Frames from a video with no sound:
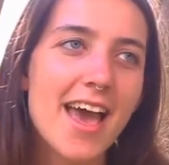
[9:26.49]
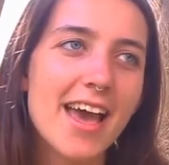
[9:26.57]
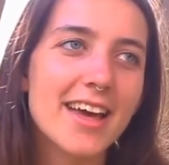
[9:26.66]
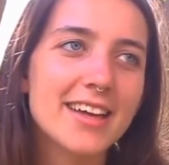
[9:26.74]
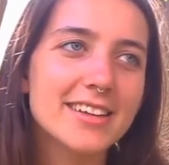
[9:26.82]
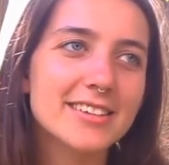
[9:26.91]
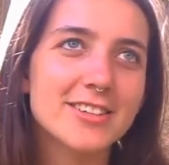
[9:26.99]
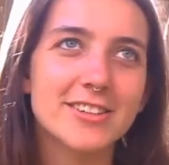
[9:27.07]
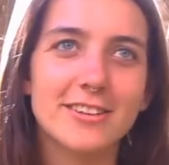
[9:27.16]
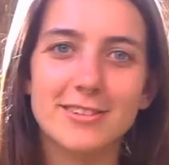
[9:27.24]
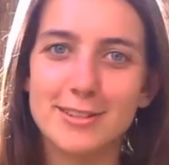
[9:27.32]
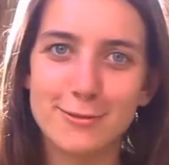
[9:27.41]
And
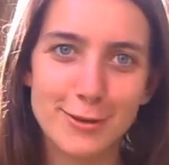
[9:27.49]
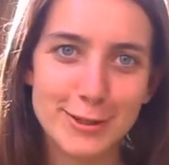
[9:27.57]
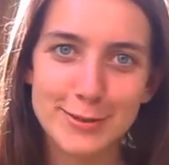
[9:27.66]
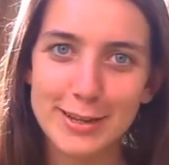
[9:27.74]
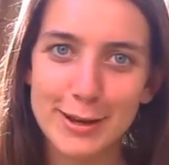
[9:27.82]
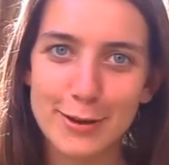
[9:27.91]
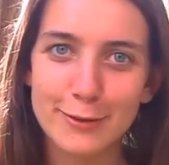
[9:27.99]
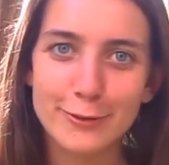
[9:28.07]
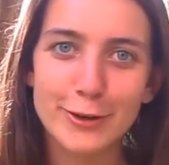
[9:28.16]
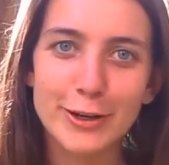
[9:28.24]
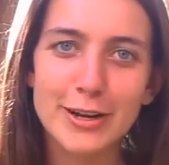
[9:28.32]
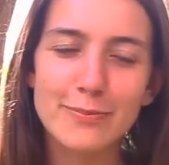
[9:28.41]
so that was the first one I went
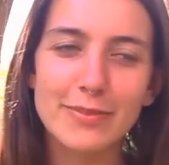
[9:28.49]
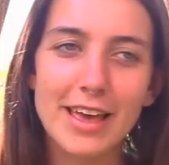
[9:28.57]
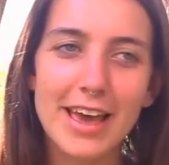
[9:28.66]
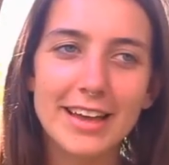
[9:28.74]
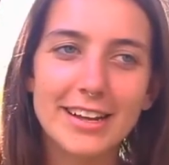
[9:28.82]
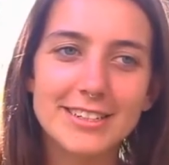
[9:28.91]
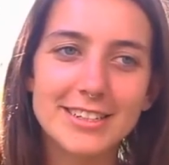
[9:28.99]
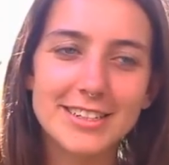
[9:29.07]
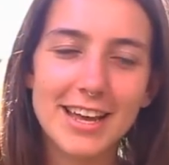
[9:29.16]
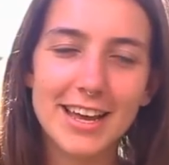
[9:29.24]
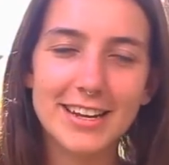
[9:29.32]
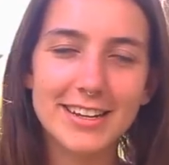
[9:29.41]
for, and I
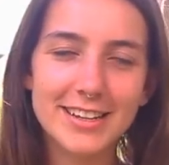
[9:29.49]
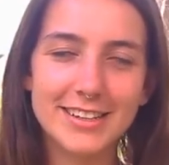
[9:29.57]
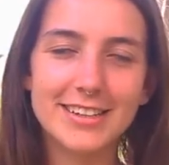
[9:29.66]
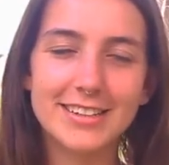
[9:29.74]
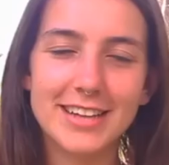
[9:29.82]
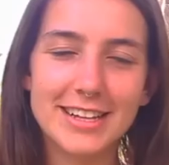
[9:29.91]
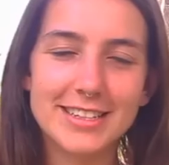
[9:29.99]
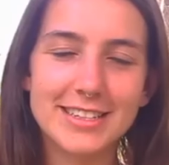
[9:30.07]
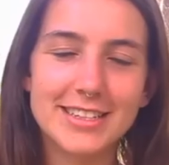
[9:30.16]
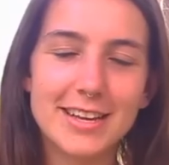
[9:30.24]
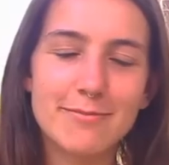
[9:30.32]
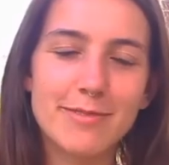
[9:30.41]
just had to
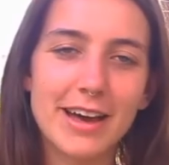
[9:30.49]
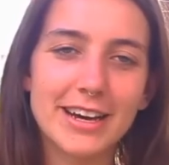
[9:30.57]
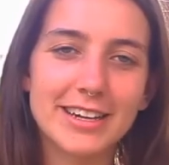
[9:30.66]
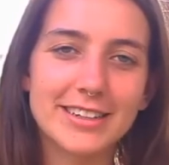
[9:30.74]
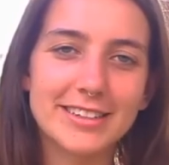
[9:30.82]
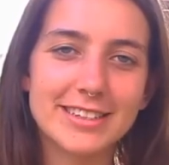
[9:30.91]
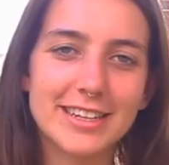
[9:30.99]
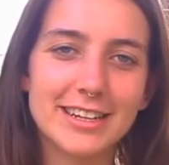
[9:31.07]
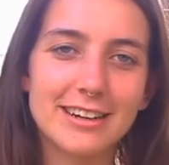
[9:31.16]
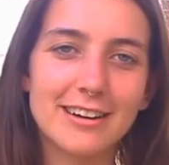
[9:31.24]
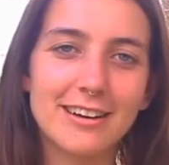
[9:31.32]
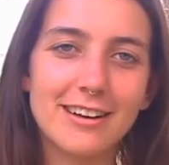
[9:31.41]
step back, and I was
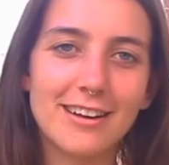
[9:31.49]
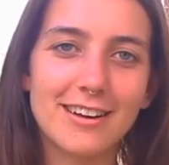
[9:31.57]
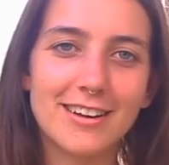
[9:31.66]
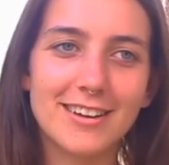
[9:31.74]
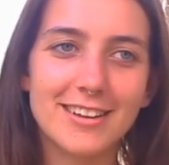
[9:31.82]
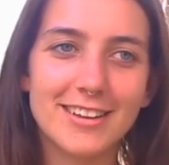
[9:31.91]
like, oh,